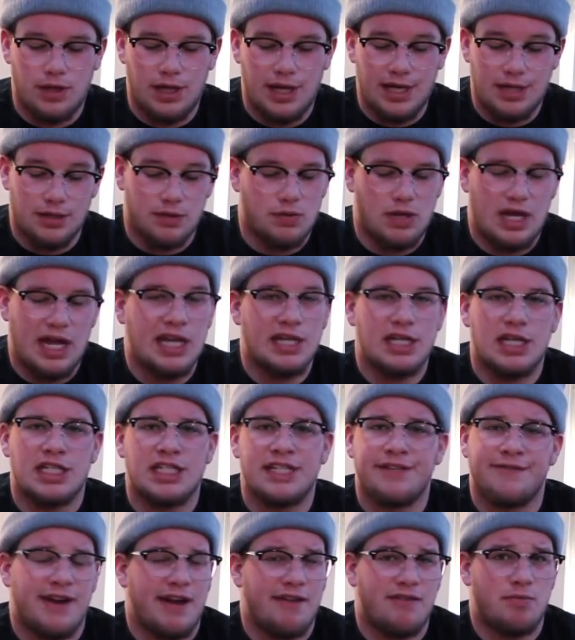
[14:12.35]
It
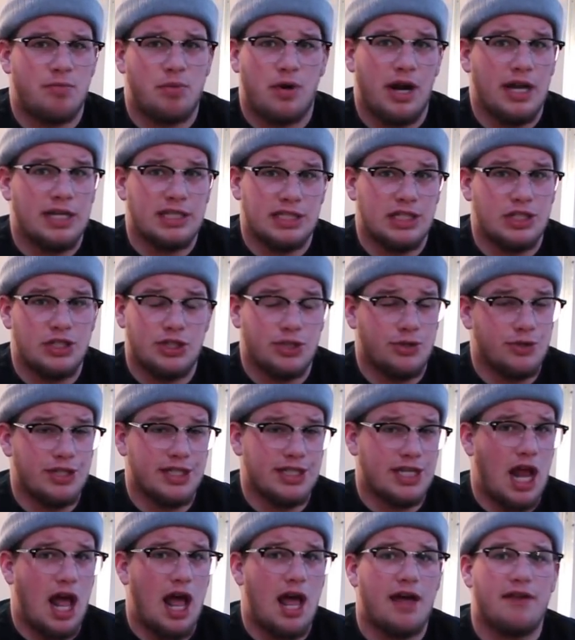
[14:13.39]
doesn't even have a price. This shoe
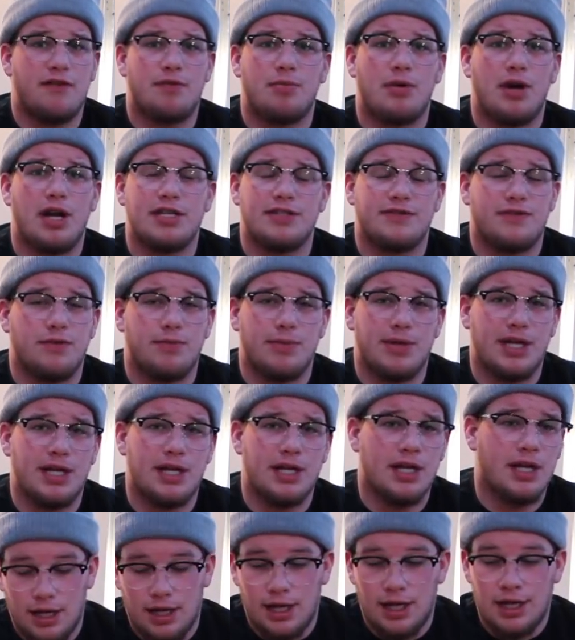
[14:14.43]
does not have a price for me.
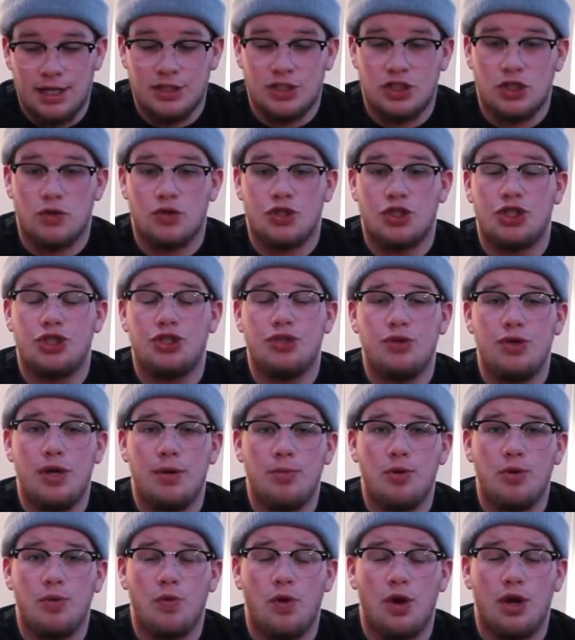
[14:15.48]
And so shoe
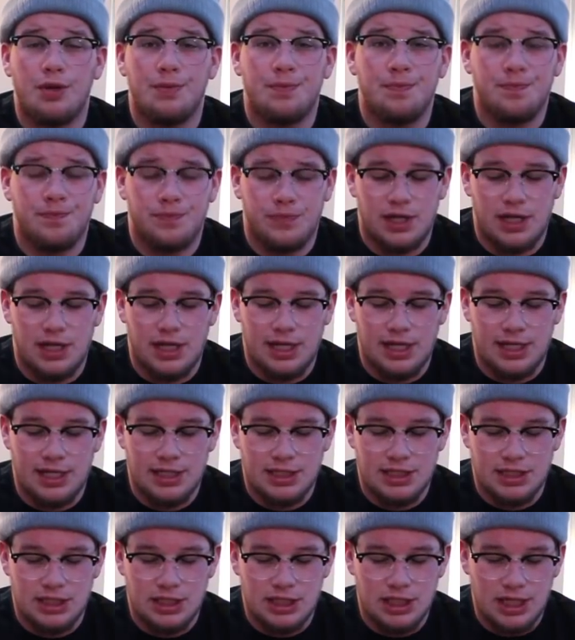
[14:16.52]
number 1
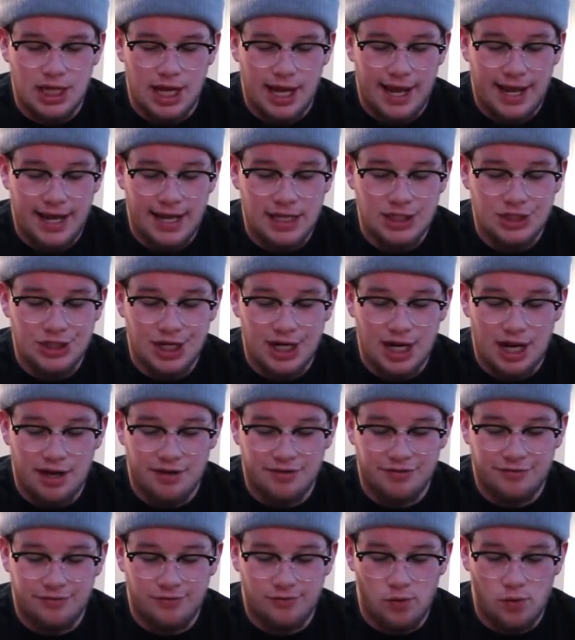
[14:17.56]
is the
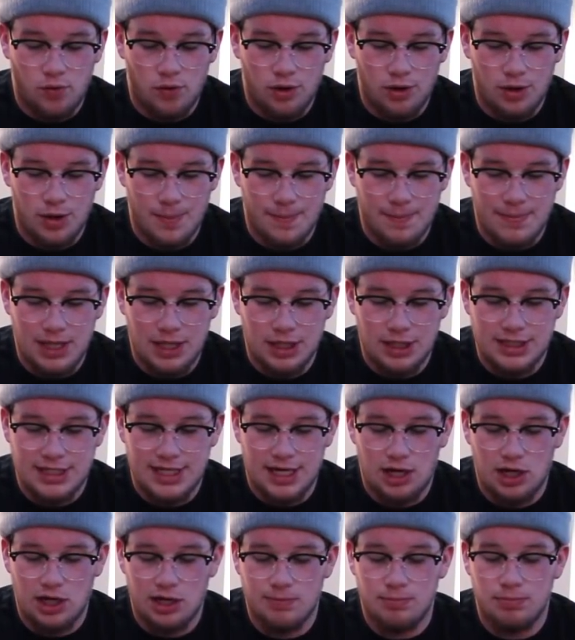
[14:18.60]
AJF4
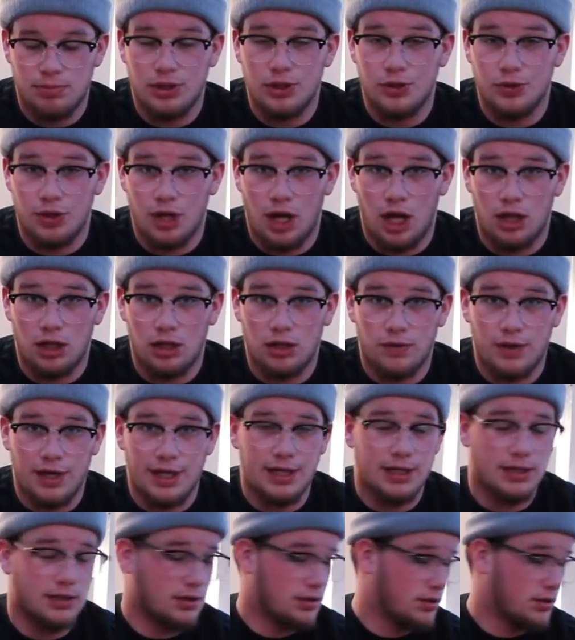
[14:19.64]
military blue colorway.